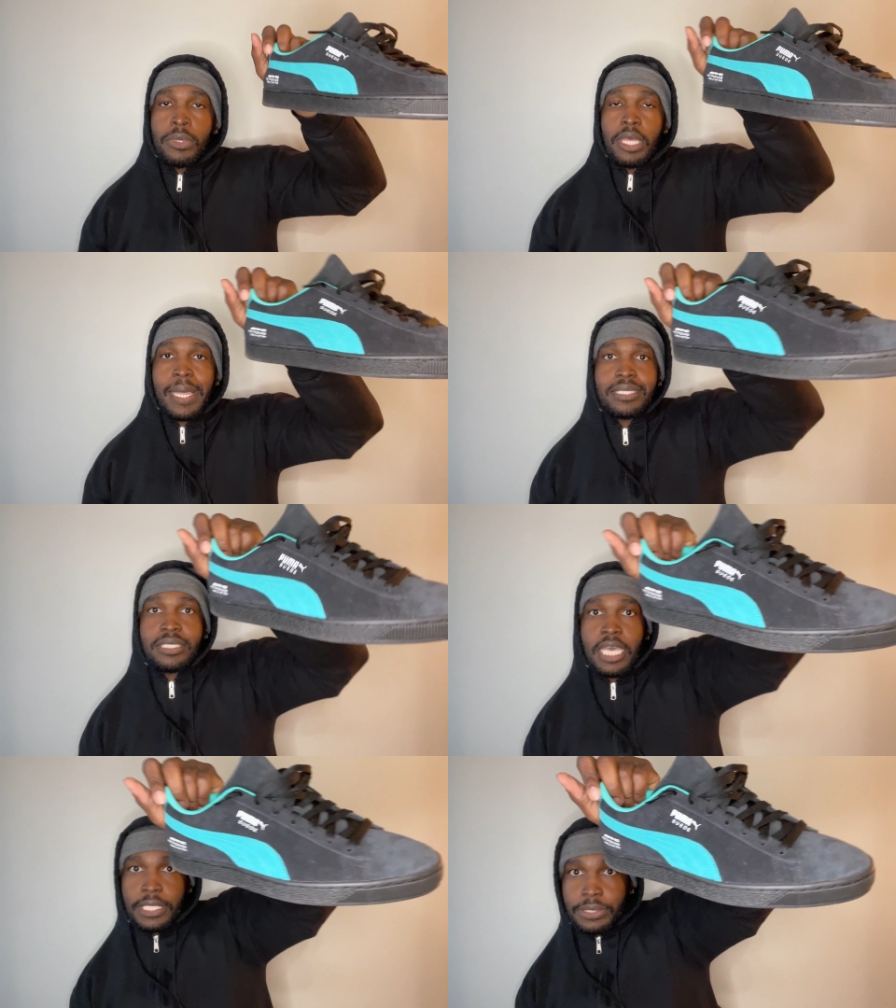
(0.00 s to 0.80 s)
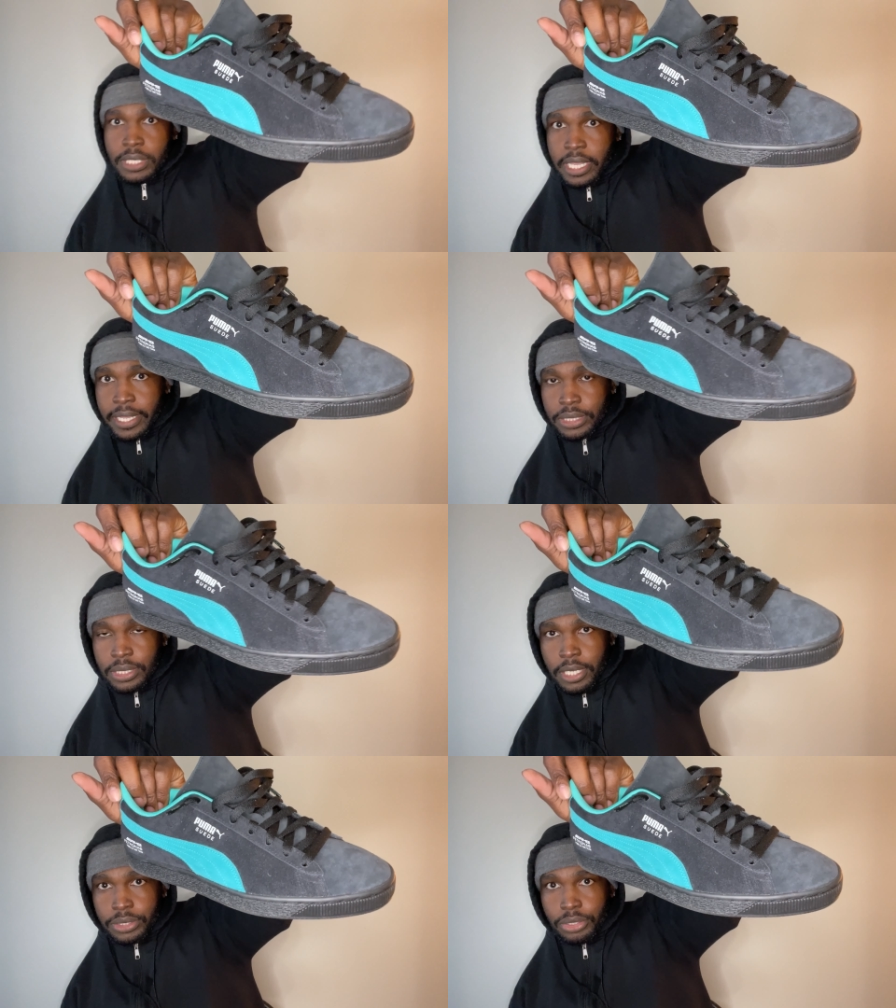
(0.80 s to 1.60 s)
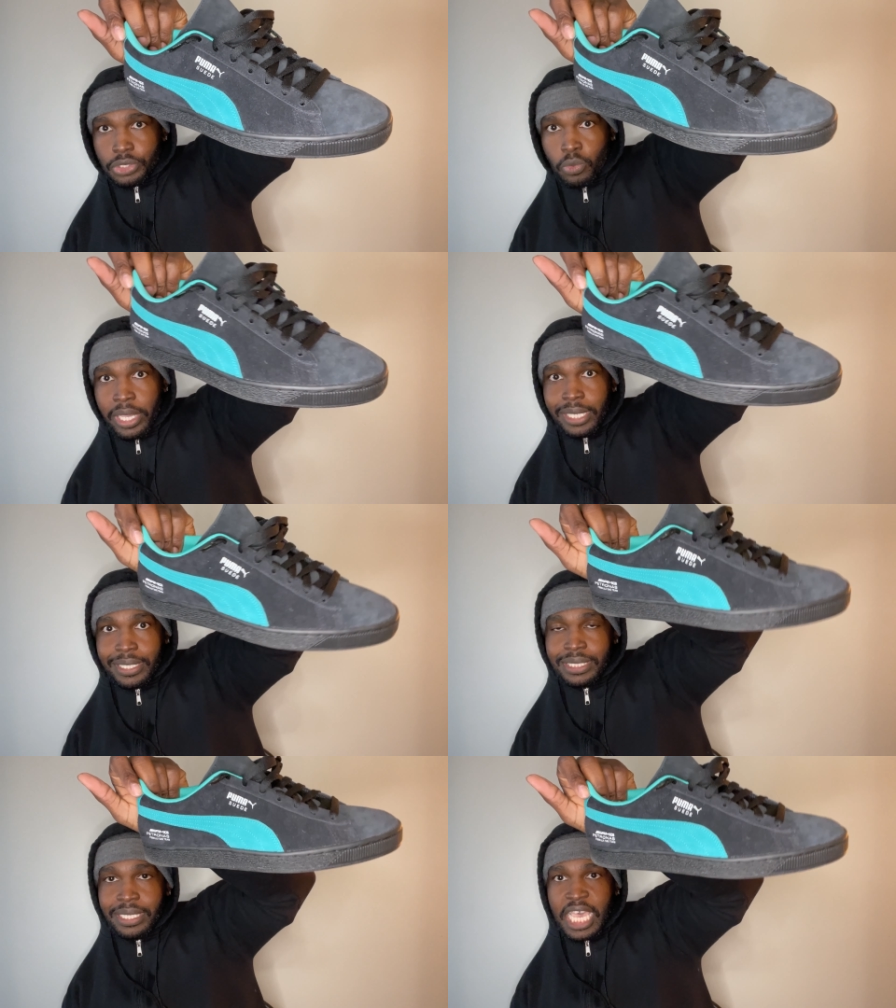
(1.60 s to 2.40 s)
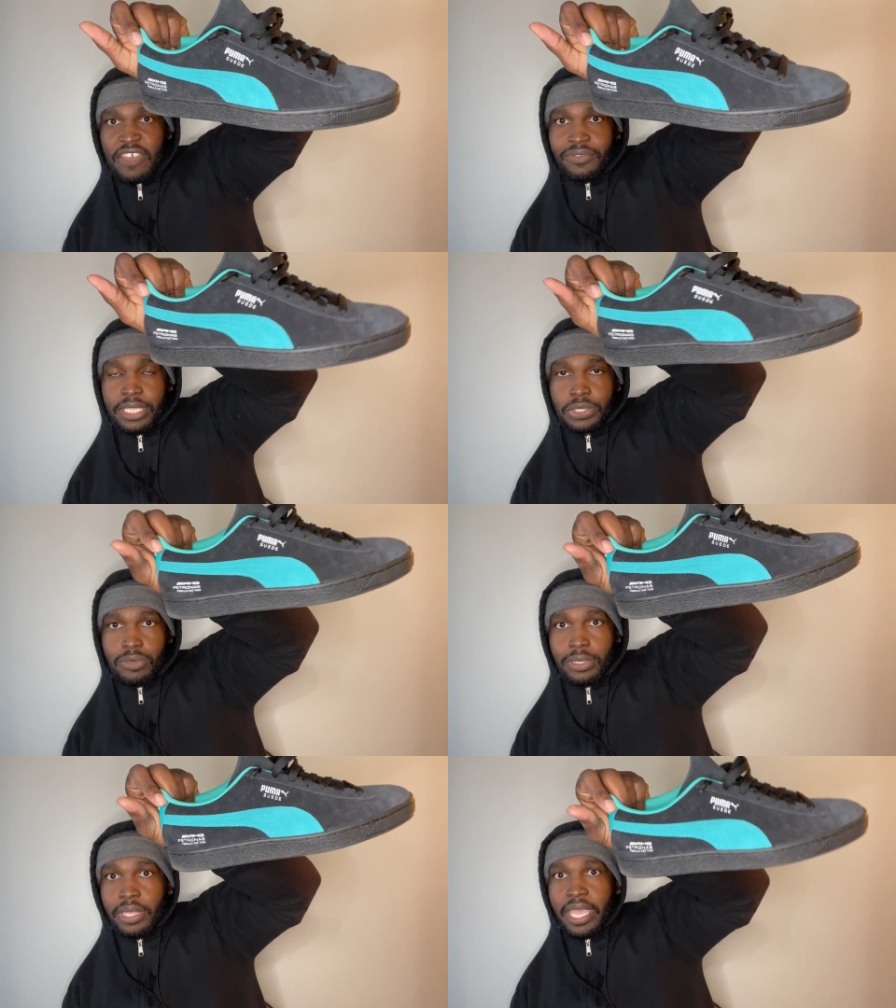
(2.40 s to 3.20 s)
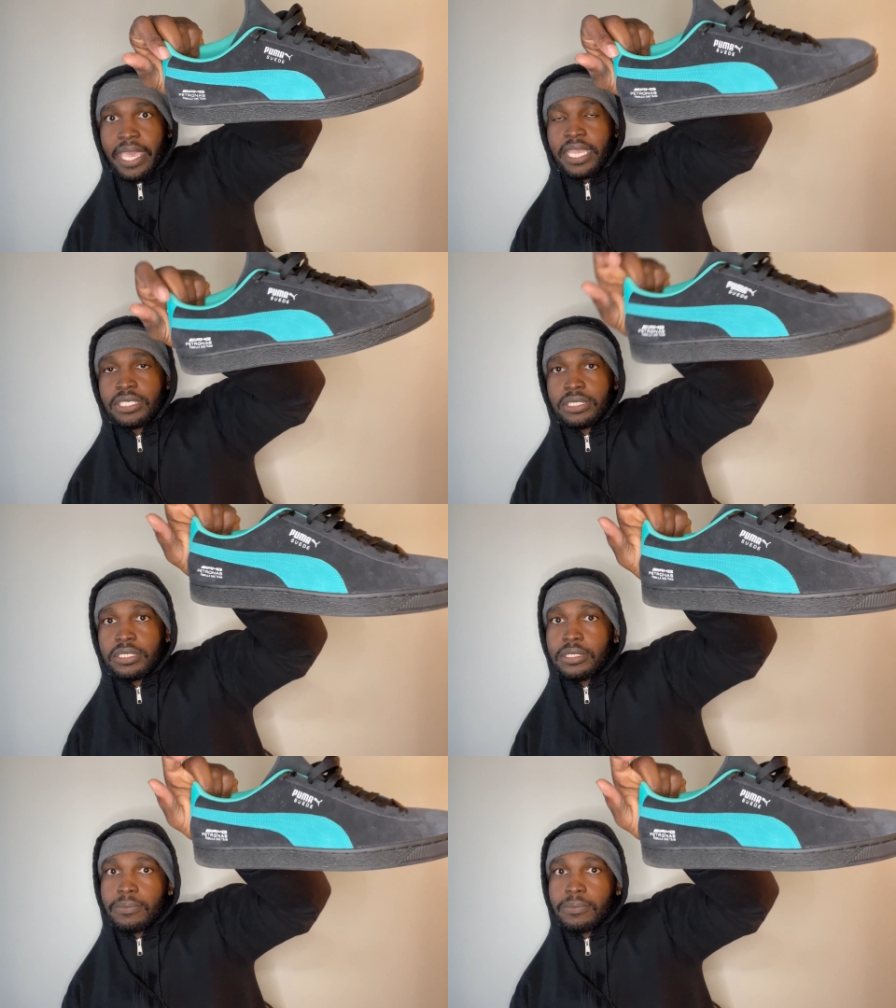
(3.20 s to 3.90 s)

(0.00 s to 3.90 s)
A lot of times, I guess because they're suede, they tend to have that sort of ashy